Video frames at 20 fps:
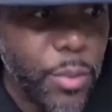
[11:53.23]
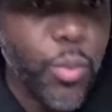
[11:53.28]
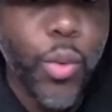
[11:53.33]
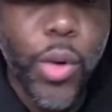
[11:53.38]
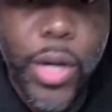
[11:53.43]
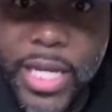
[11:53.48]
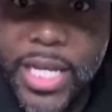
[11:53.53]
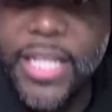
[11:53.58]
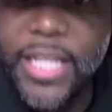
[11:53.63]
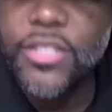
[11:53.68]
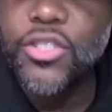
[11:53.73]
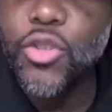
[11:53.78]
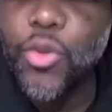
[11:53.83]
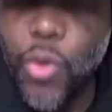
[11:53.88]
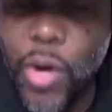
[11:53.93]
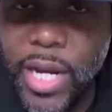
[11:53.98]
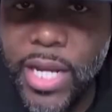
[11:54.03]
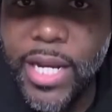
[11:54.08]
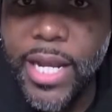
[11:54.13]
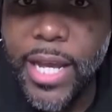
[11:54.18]
what he's
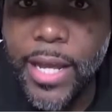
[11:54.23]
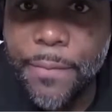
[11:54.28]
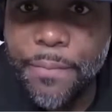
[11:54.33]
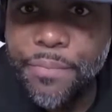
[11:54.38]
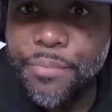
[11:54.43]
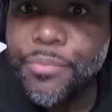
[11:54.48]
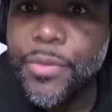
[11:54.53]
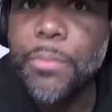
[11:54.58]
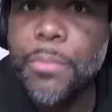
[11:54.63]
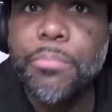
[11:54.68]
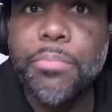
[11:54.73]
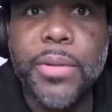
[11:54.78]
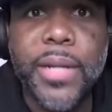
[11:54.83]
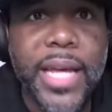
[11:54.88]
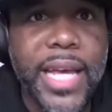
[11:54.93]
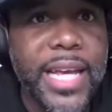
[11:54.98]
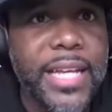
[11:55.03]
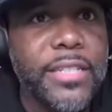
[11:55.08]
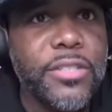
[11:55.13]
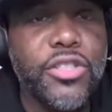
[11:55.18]
great at,
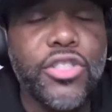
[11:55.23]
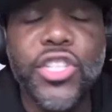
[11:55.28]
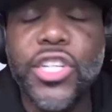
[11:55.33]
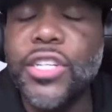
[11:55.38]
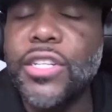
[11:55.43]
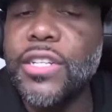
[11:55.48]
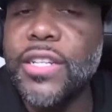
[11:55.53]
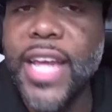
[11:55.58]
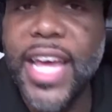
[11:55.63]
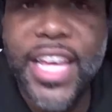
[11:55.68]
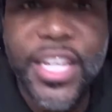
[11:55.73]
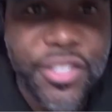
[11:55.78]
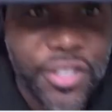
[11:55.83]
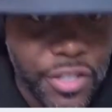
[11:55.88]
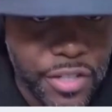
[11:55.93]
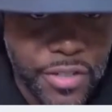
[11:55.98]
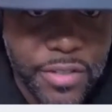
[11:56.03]
playing tenacious